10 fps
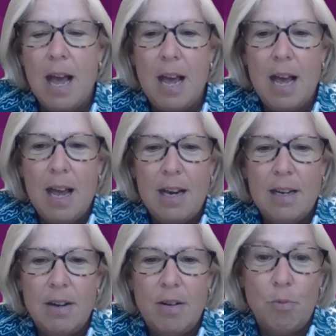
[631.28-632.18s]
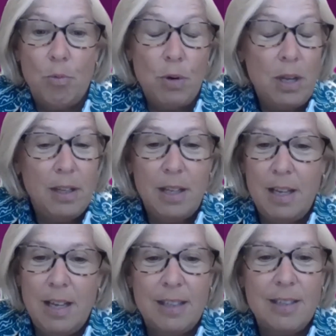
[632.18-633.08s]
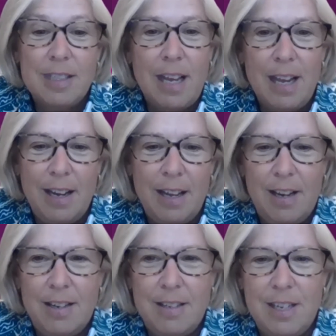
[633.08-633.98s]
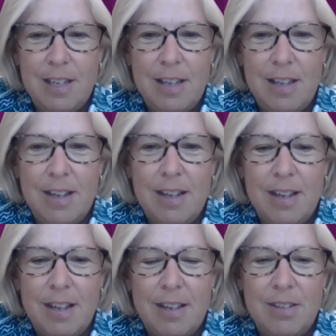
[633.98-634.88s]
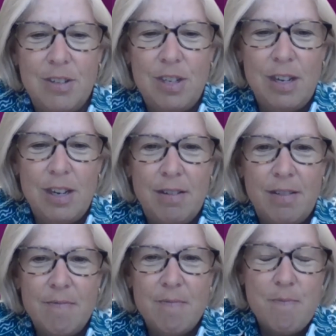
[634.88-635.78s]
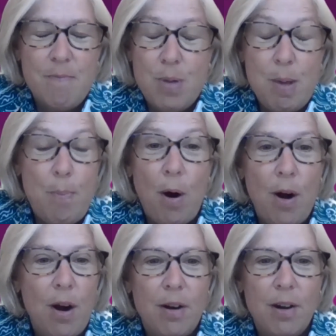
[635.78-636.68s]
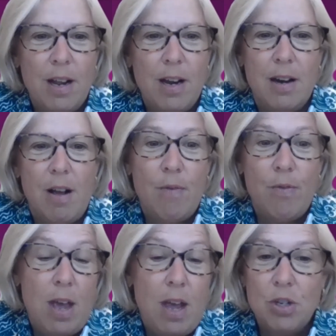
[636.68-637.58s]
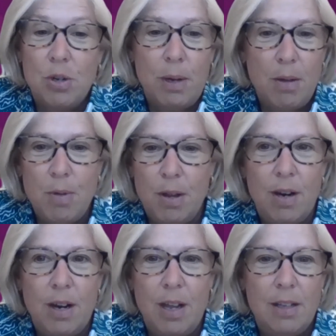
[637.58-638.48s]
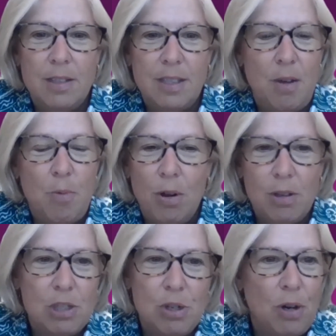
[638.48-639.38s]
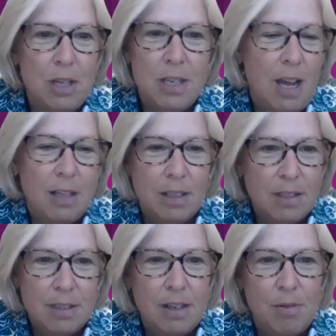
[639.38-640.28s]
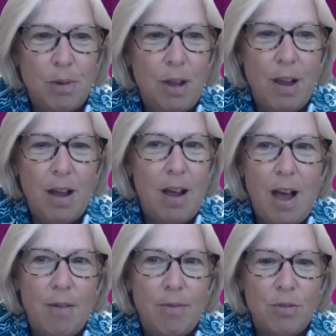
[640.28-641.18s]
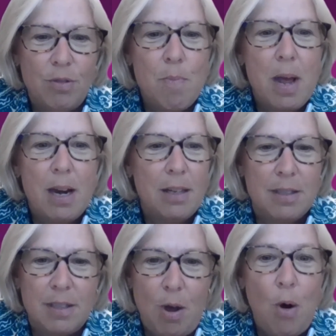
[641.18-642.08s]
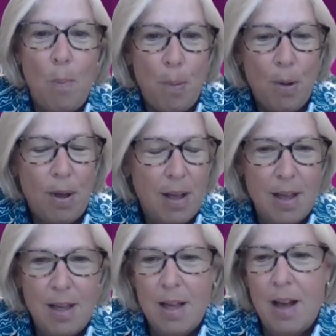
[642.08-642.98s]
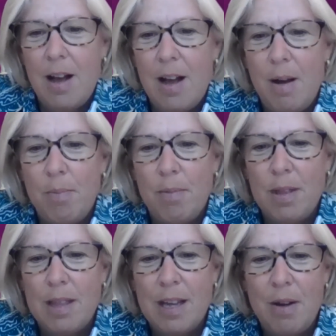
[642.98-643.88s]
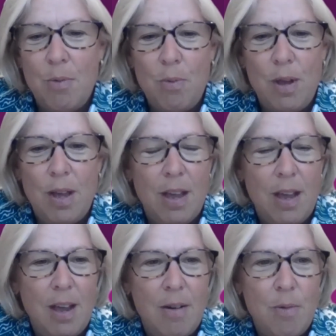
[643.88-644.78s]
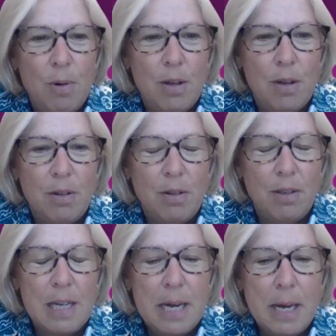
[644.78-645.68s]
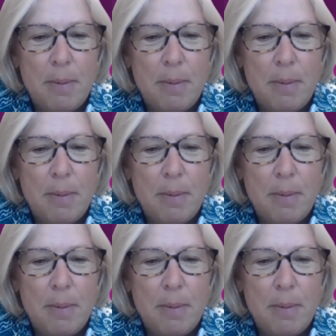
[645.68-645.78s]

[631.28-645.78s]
and really excited to be part of the Angelman community and see where this journey takes us. And we have tremendous hope that we will